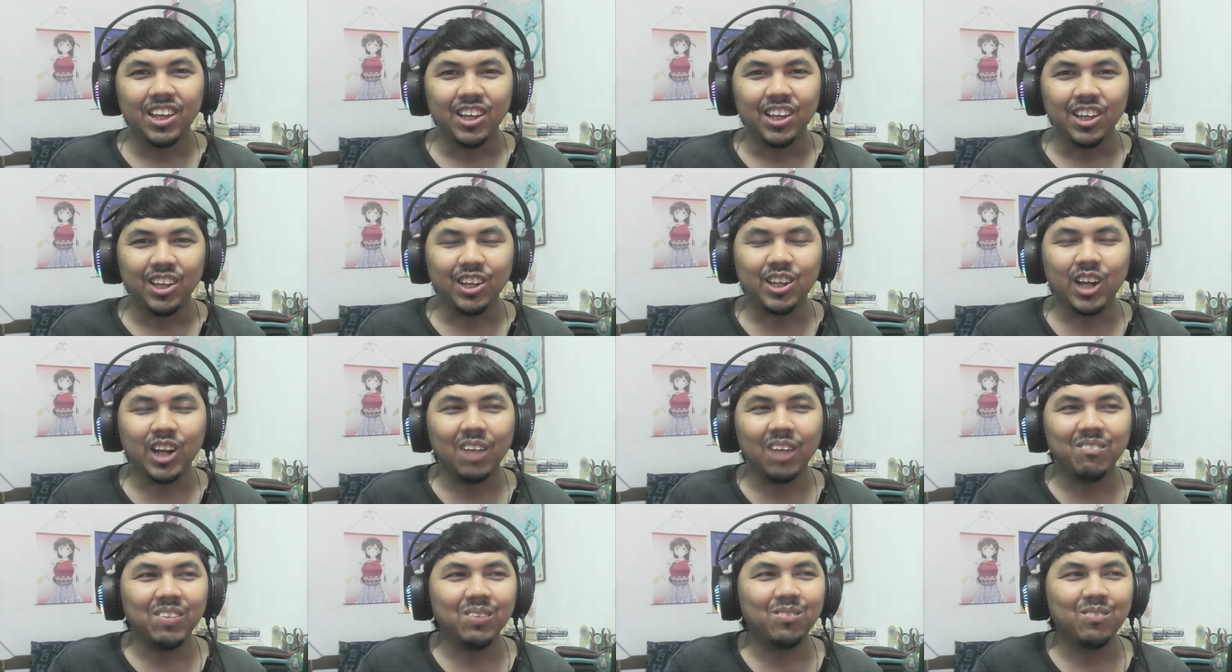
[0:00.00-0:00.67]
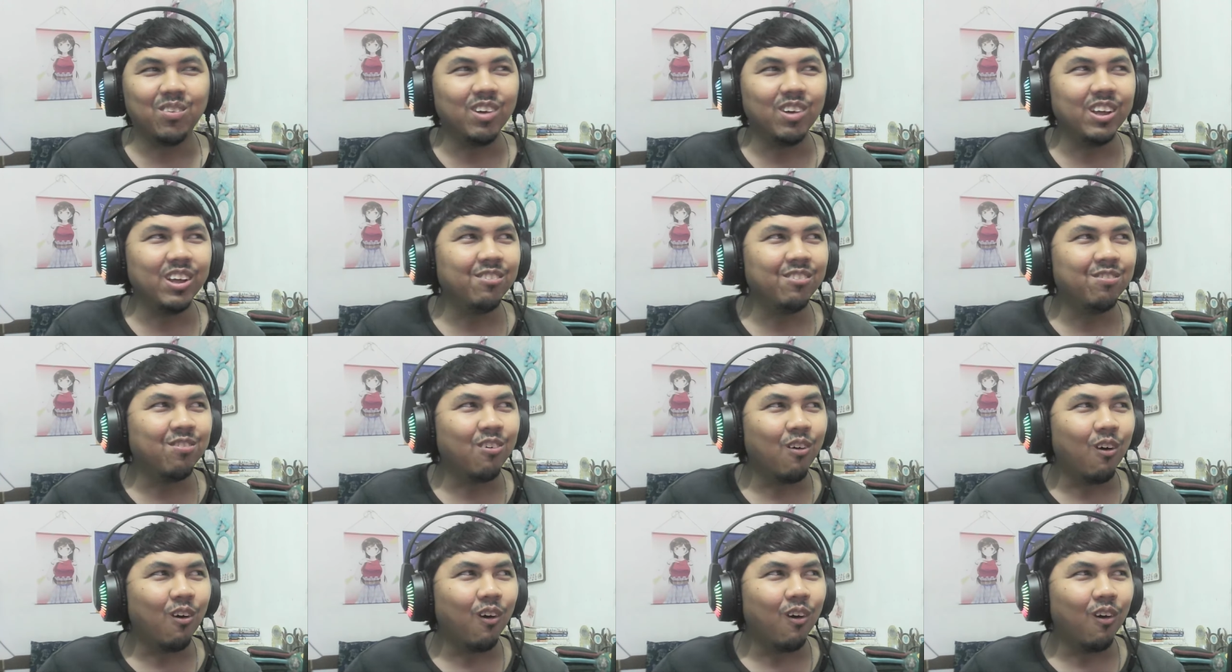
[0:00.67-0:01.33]
You got me pulling
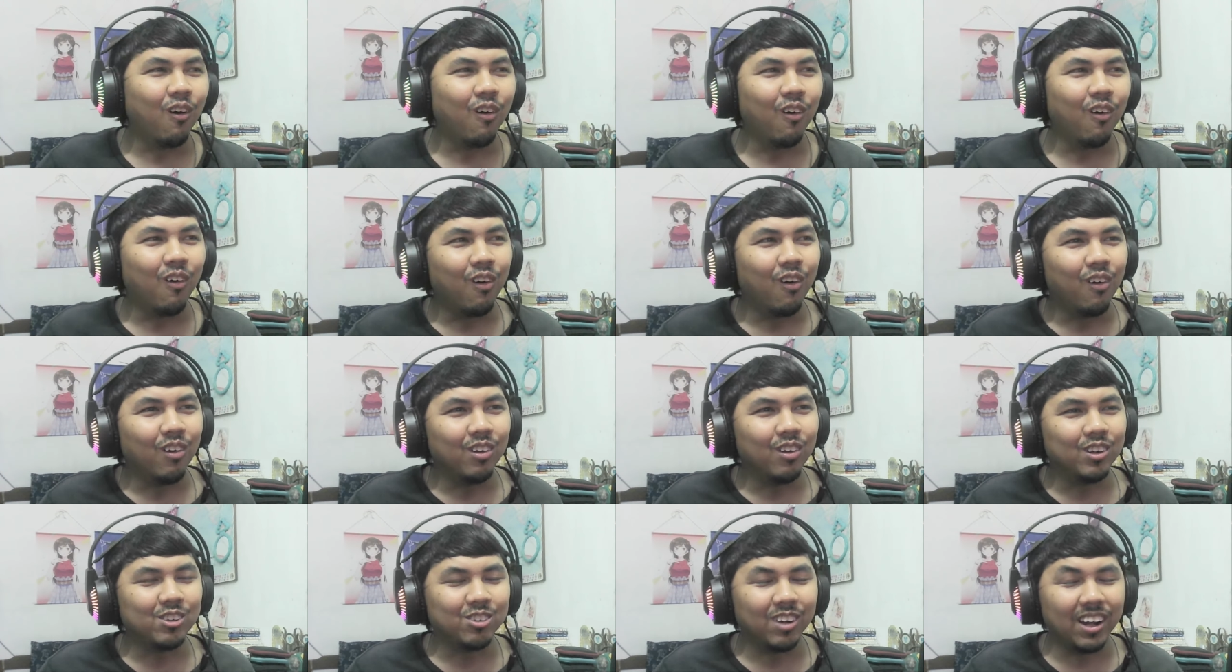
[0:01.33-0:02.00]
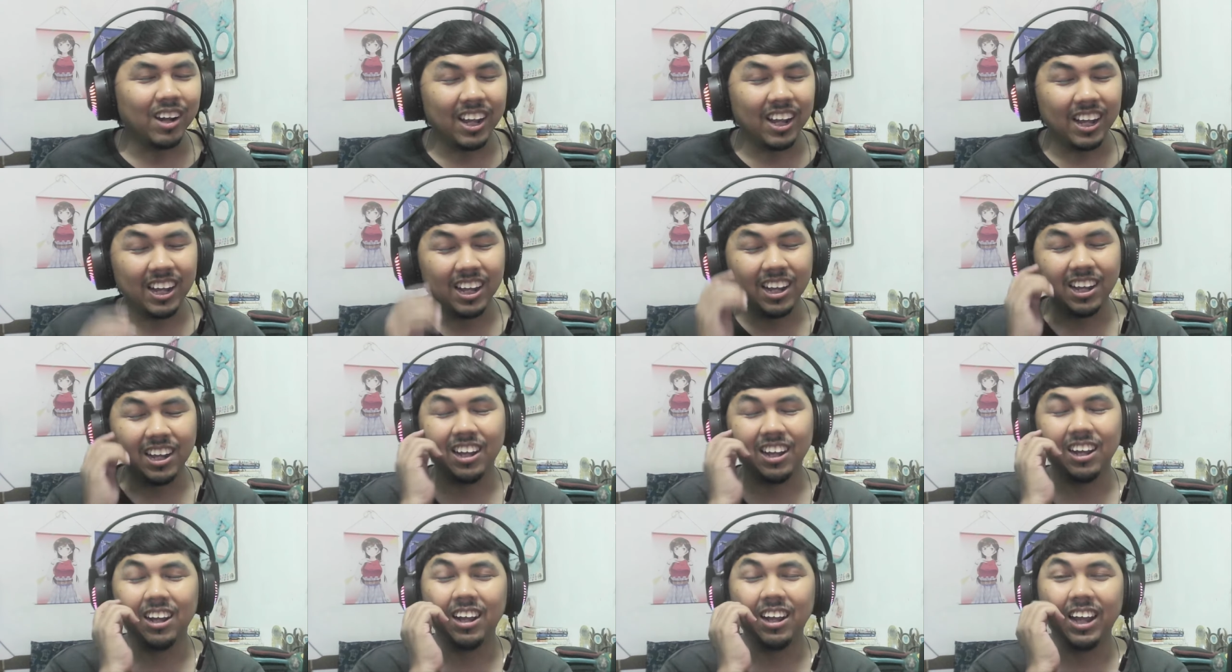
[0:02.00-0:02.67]
for try
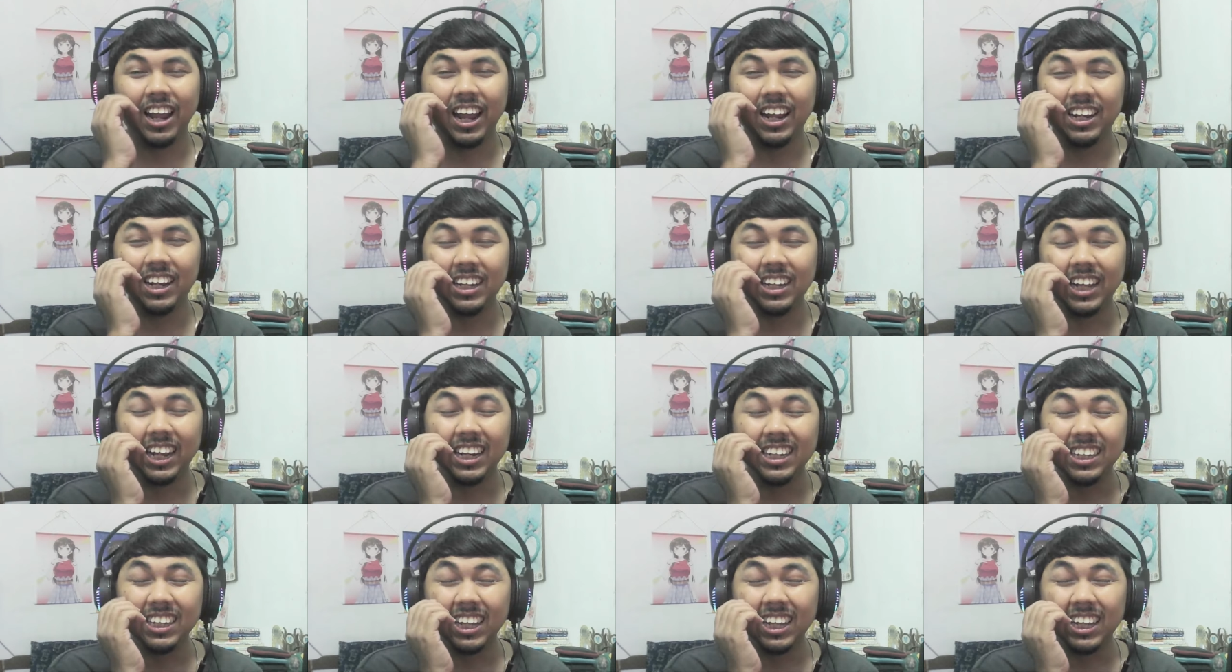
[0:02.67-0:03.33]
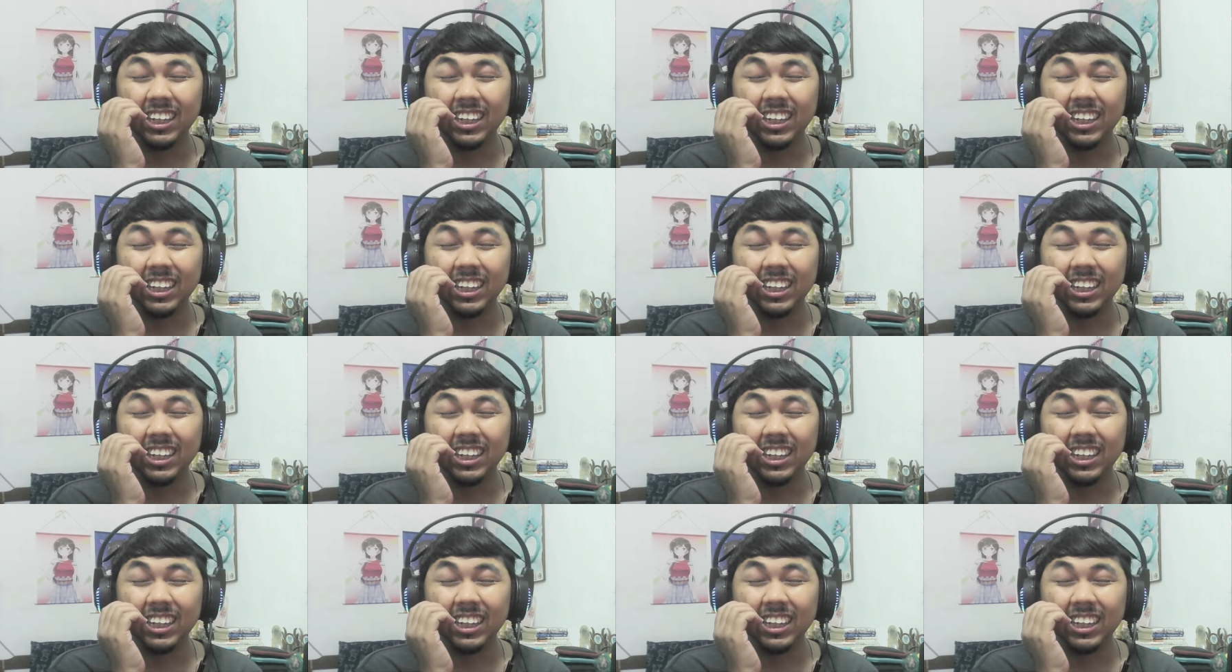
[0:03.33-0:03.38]
uh at, at,